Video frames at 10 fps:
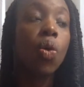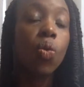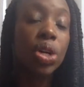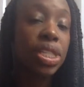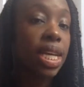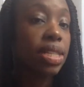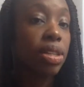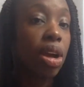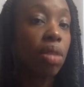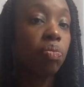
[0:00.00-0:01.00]
Once I
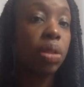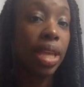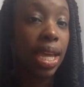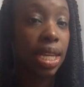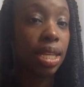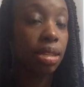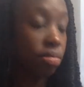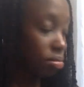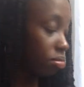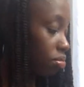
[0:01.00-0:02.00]
start planning
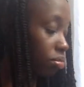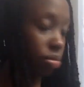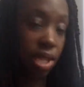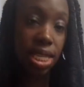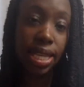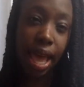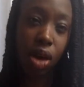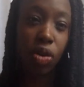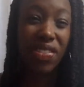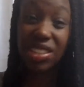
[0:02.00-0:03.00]
this
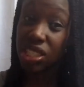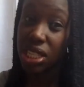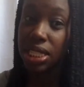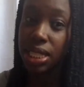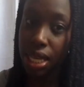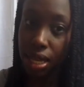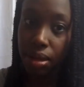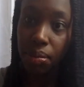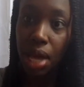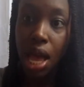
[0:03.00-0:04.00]
out for just him,